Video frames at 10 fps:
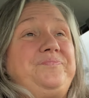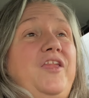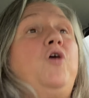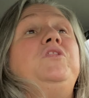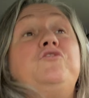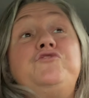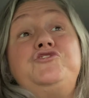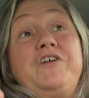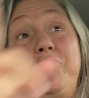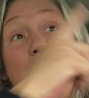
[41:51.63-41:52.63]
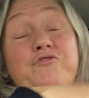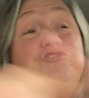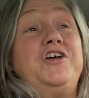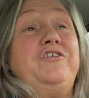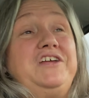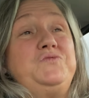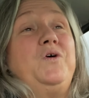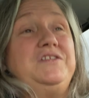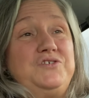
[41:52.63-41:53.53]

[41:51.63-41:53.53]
oh, and the refrigerator. Refrigerator gets one.